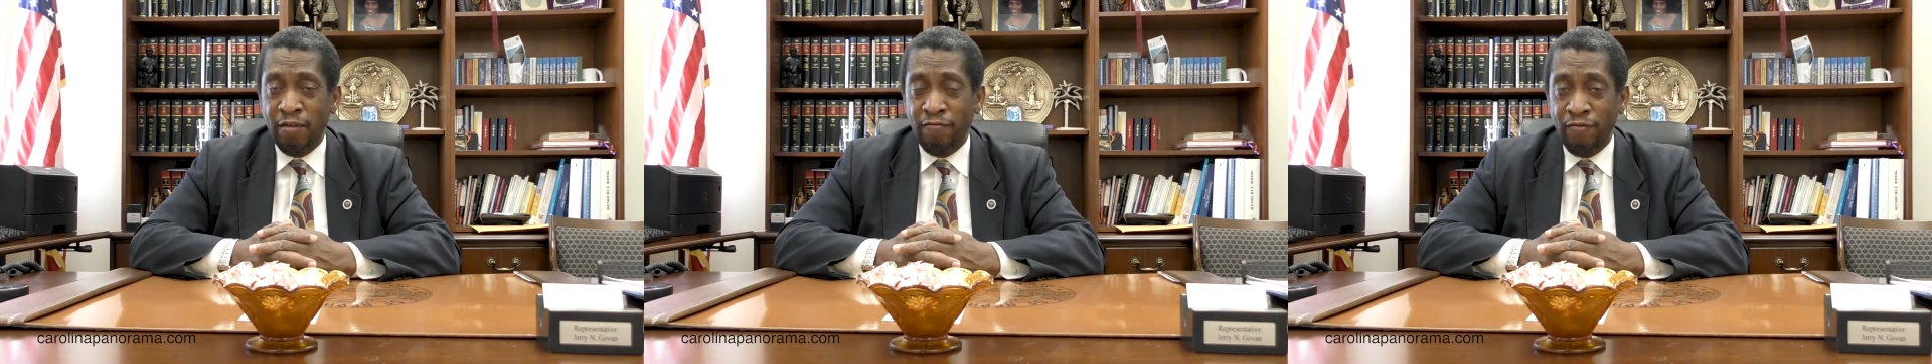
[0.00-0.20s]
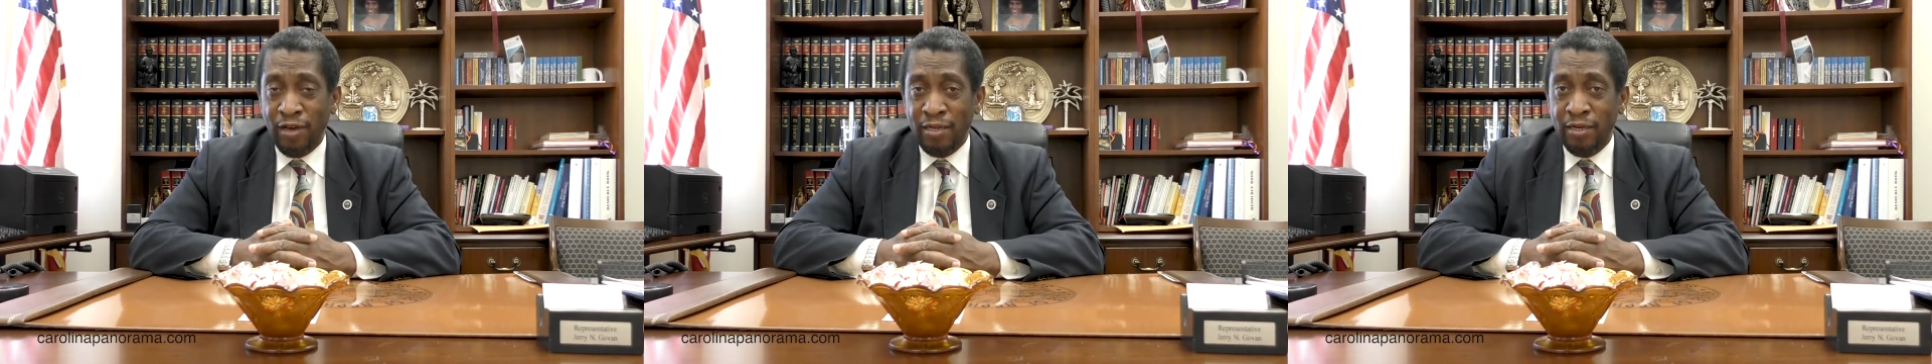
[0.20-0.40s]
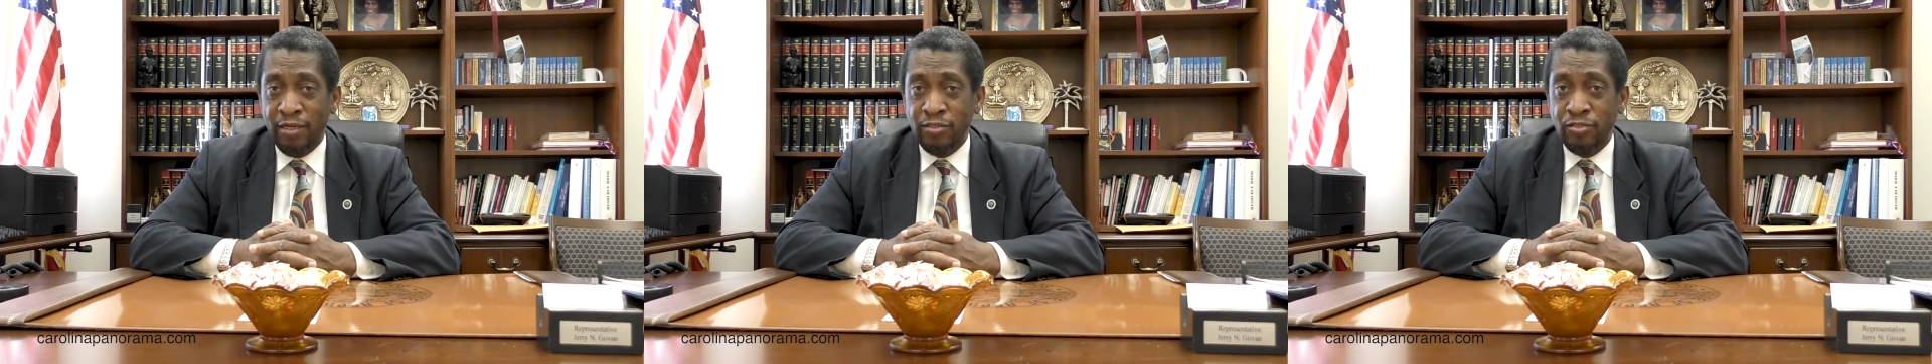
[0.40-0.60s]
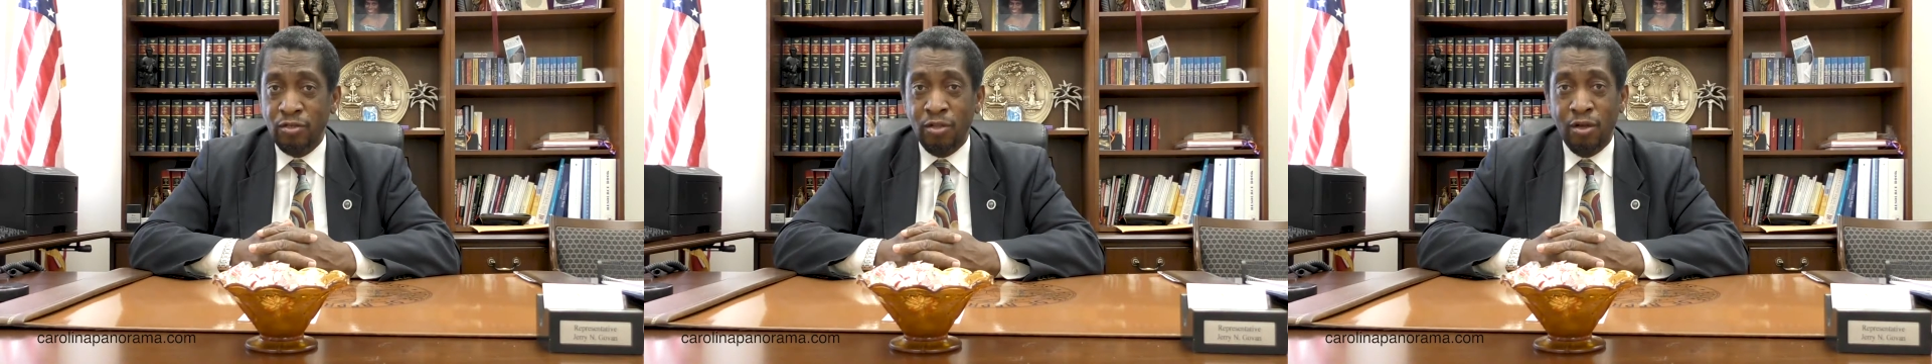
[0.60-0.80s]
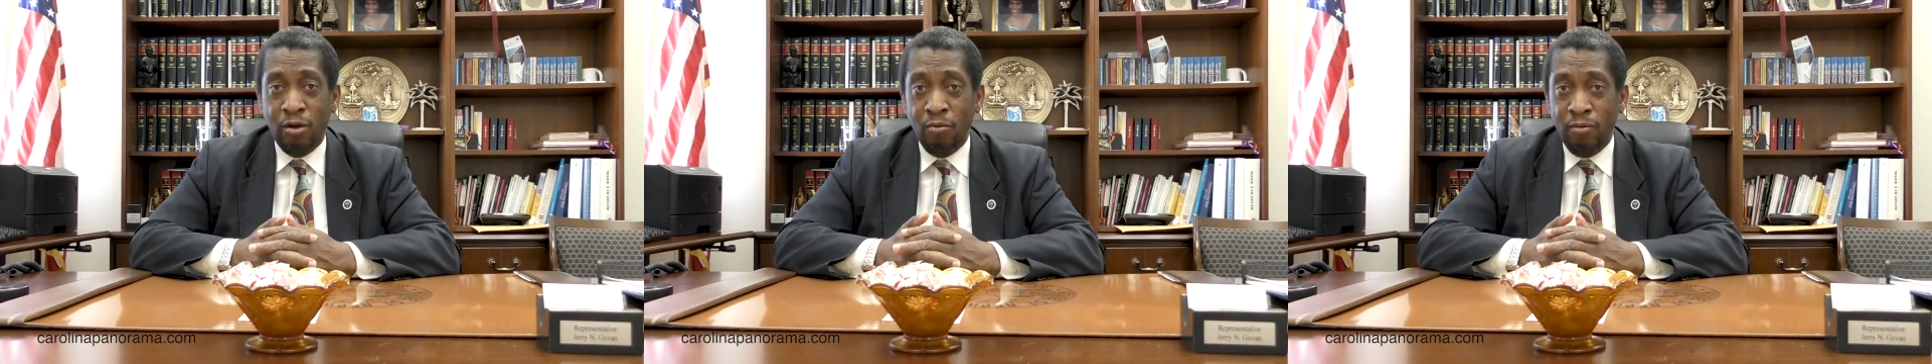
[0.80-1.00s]
financial
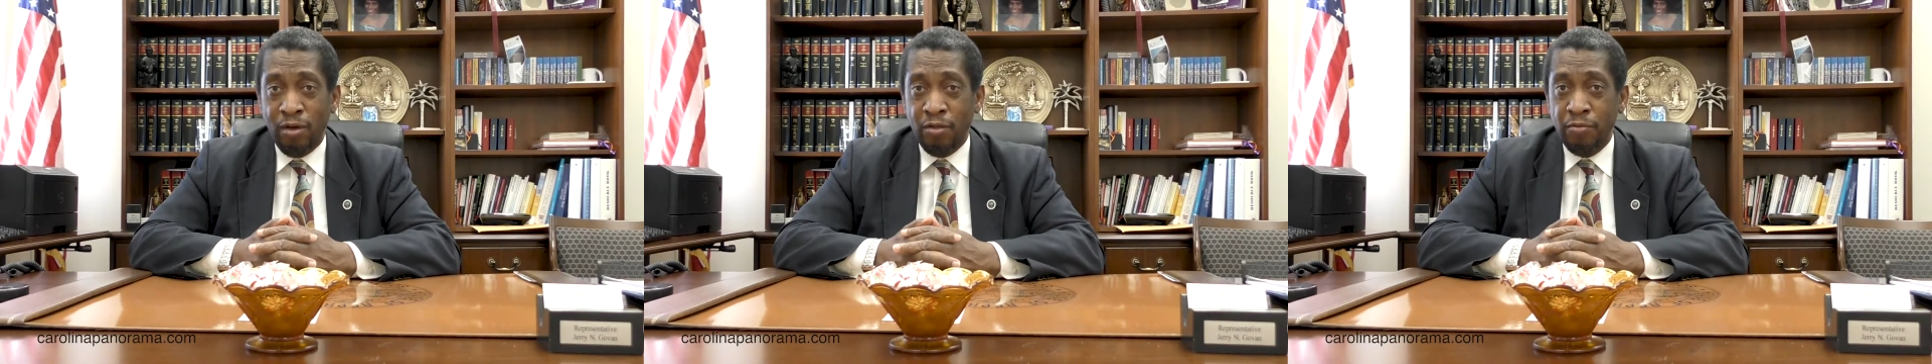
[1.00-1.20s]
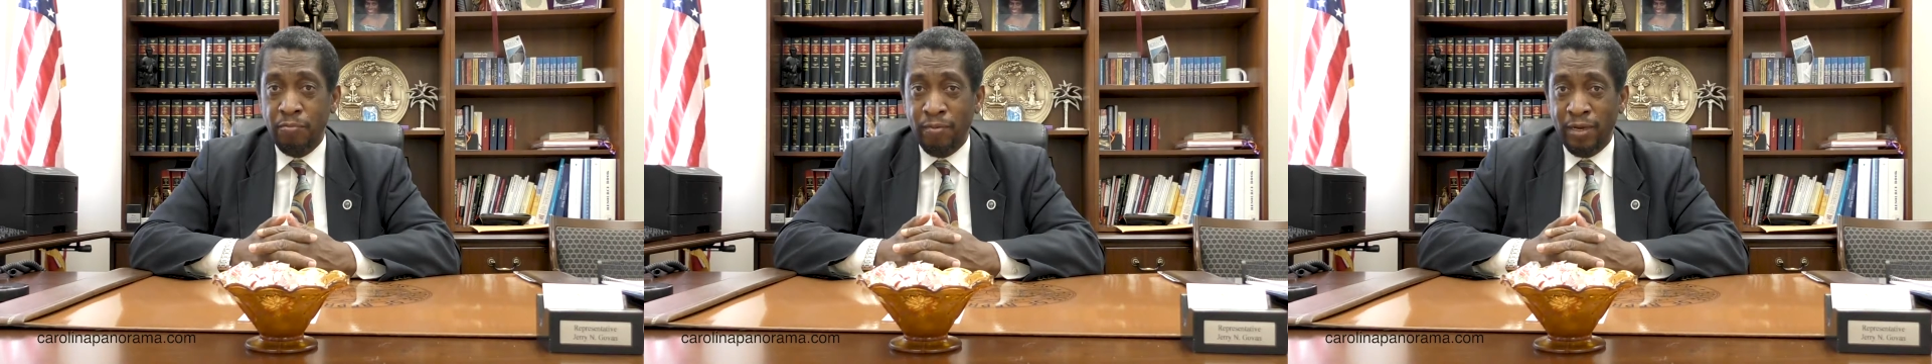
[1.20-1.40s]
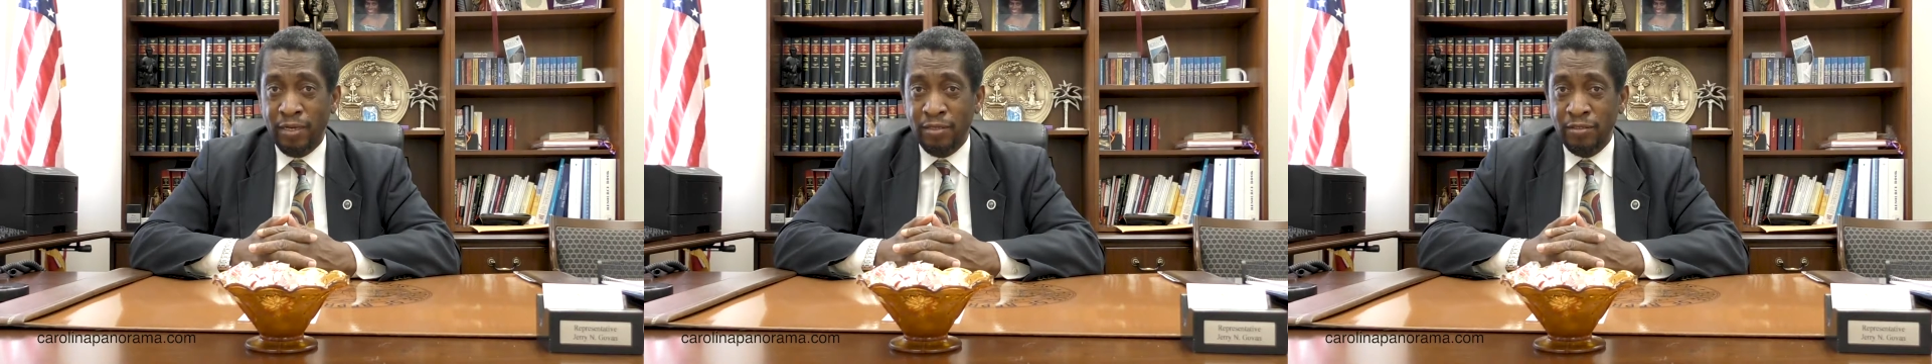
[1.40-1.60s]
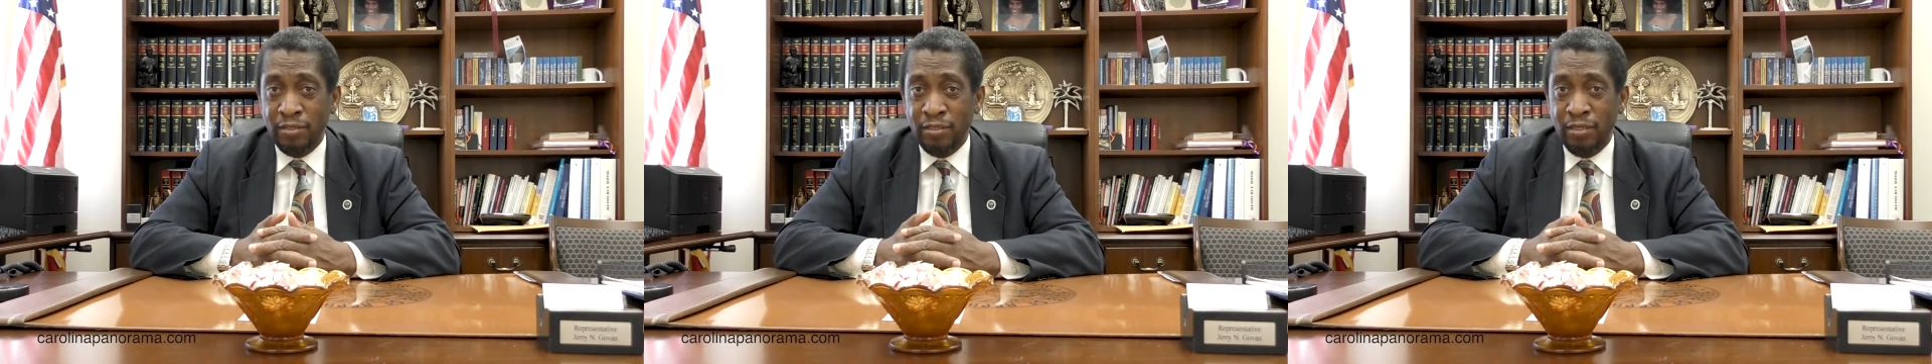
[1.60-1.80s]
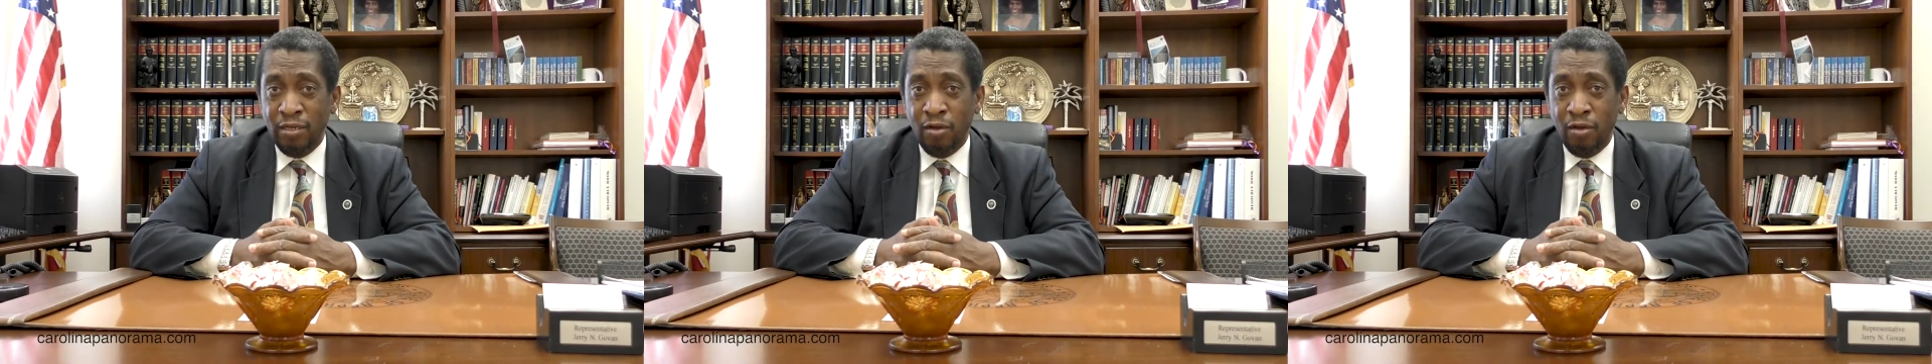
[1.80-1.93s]
or wealth base,